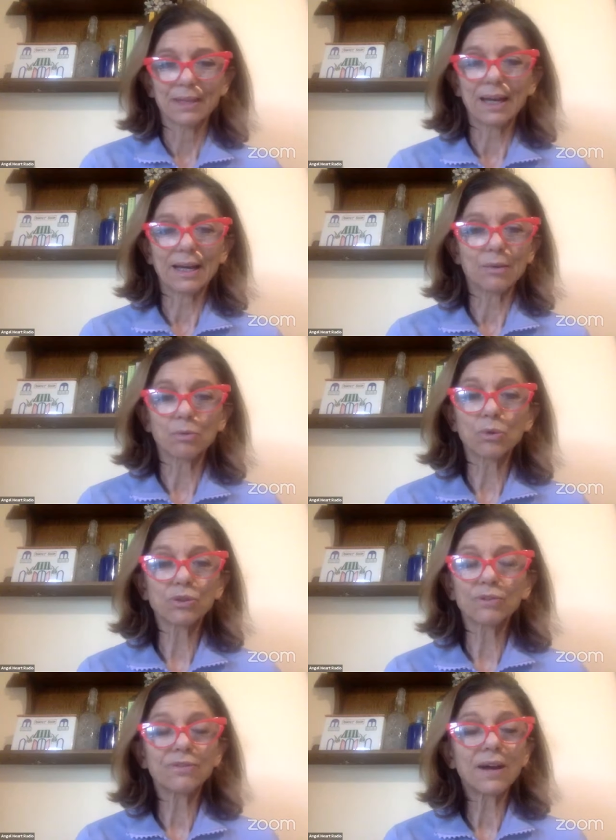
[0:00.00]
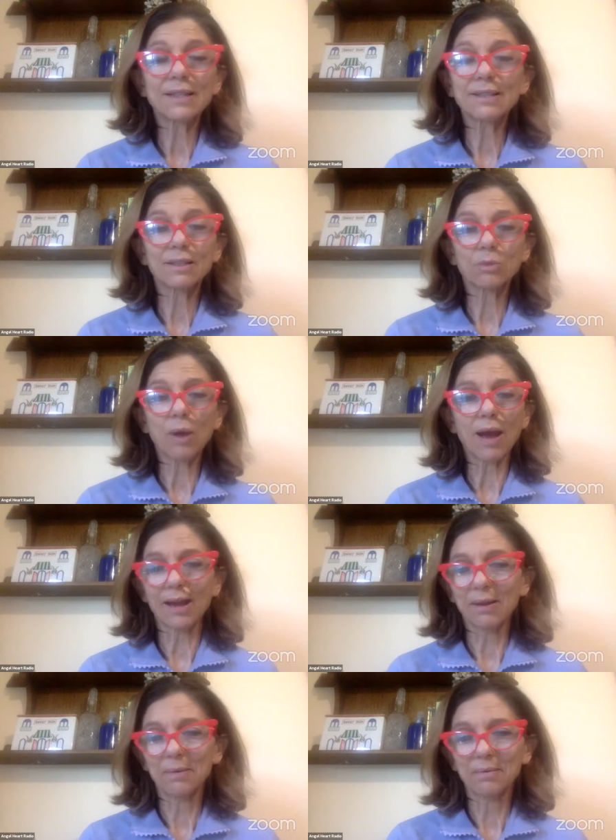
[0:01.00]
And water finds its
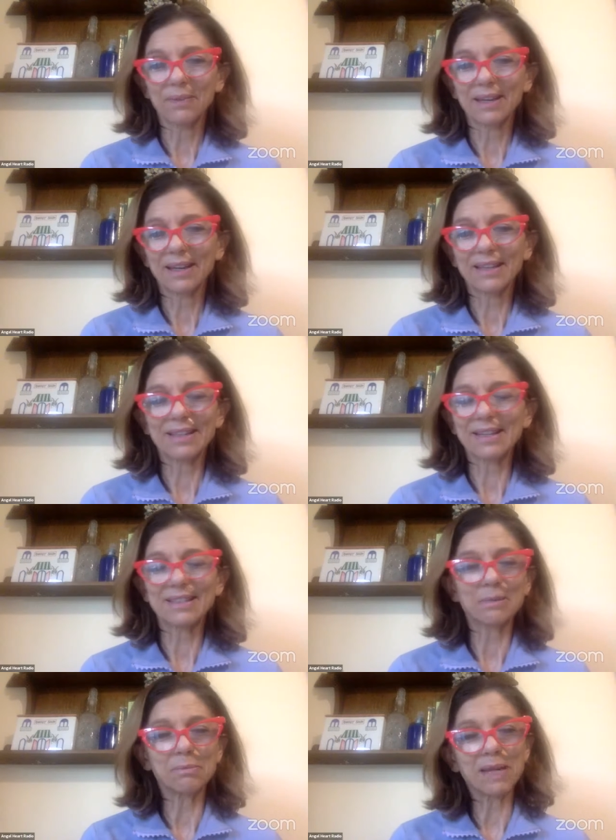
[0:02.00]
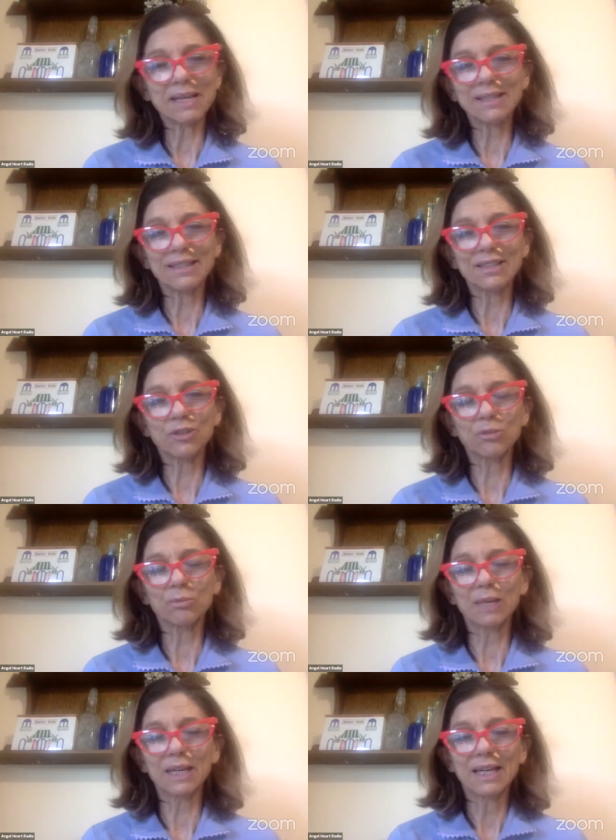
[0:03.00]
way. And it's amazing. It should
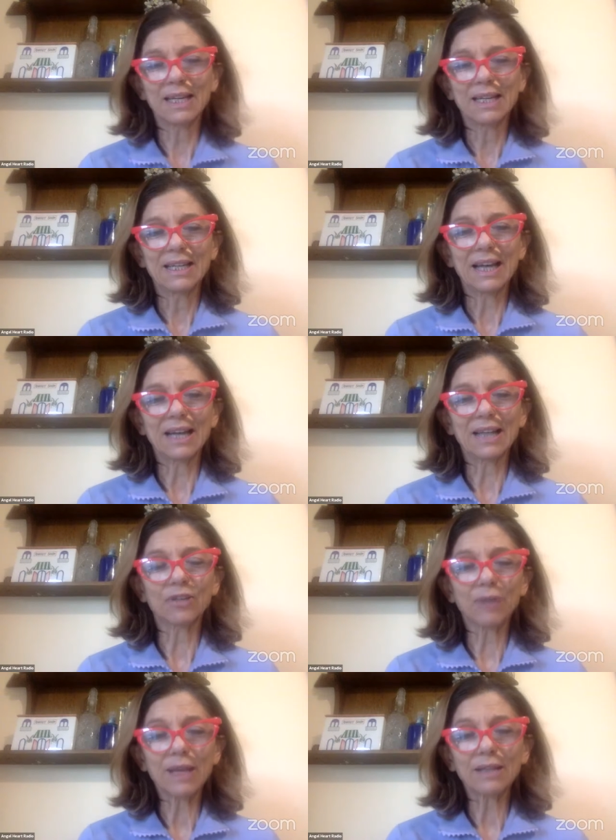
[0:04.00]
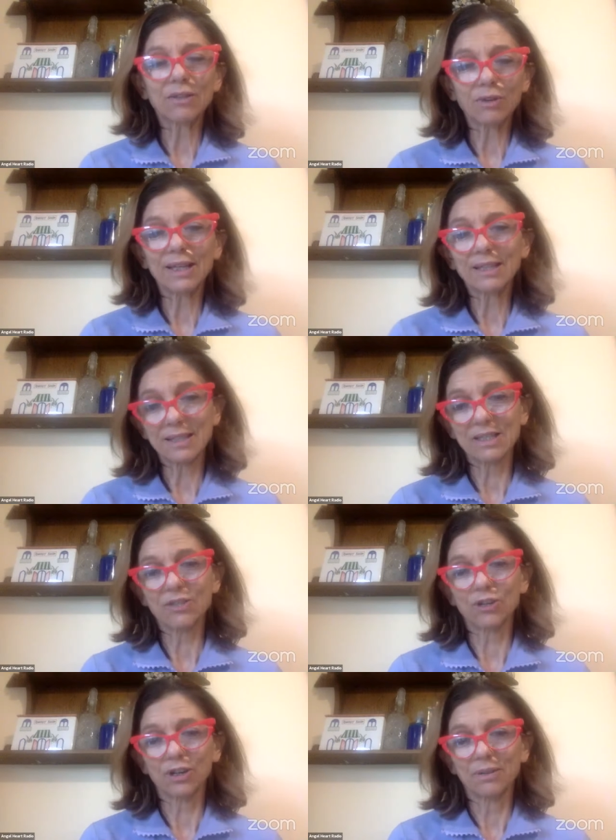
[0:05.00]
be a great, great
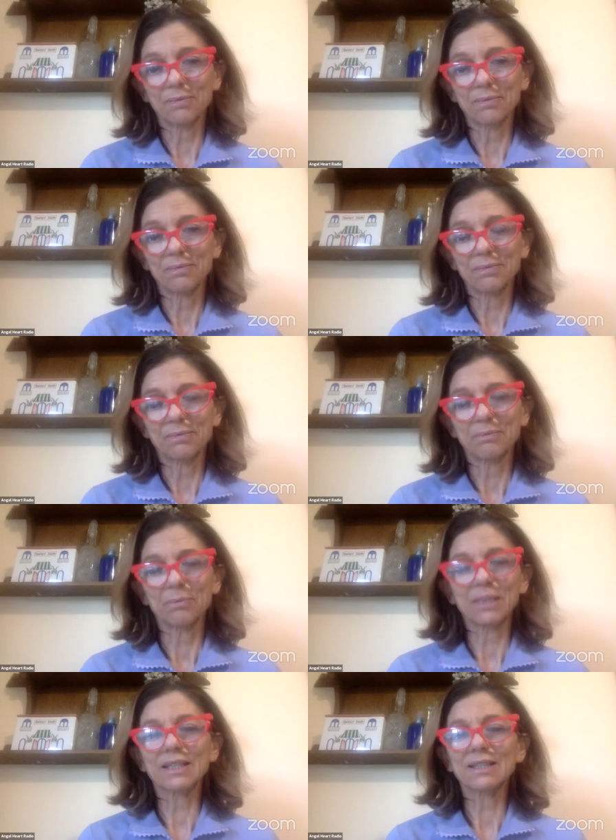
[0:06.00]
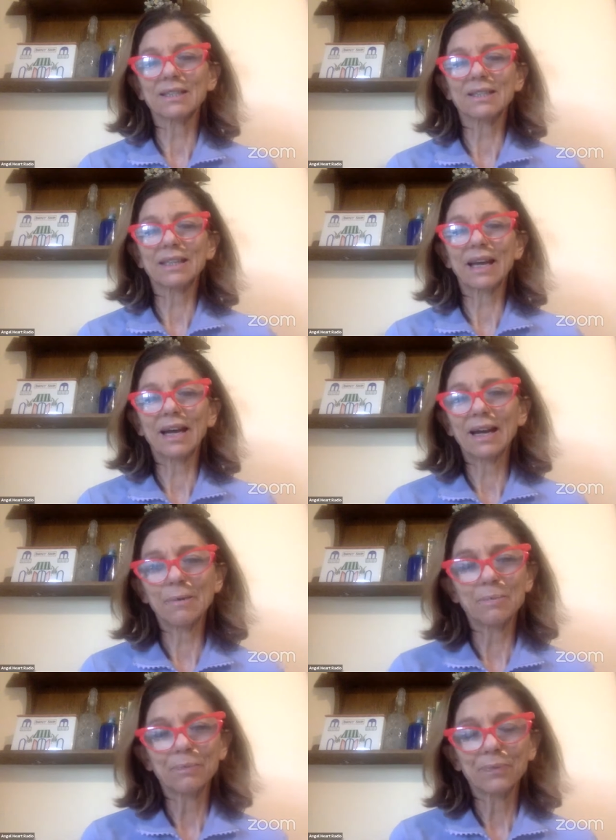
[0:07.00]
teacher, because
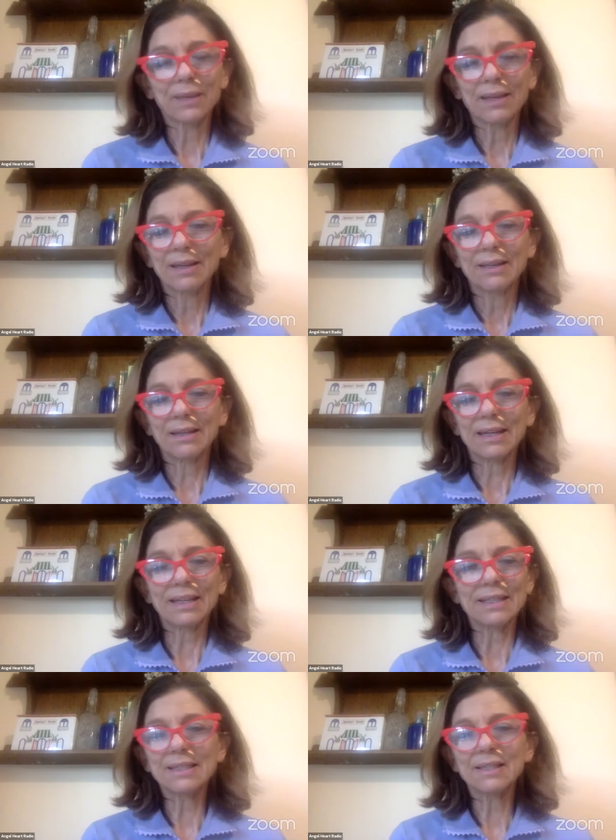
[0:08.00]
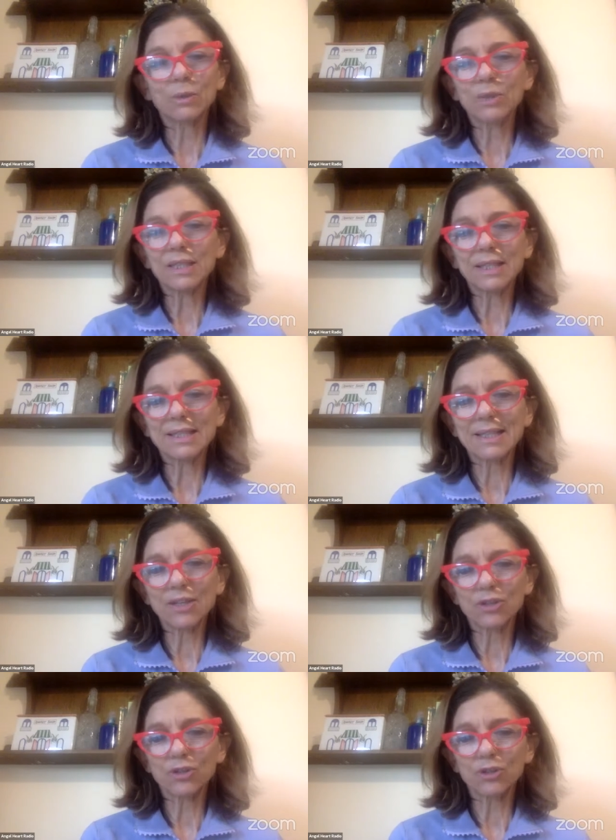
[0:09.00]
it is the
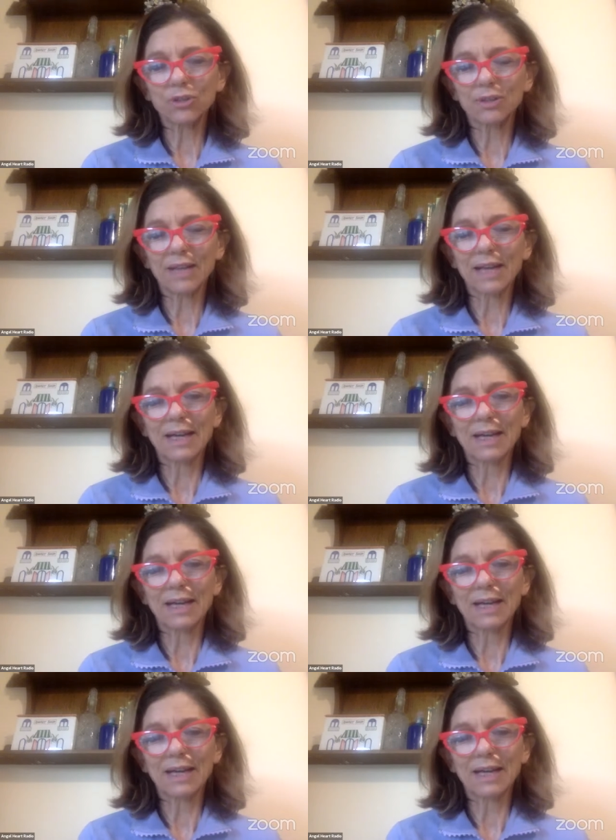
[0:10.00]
quintessential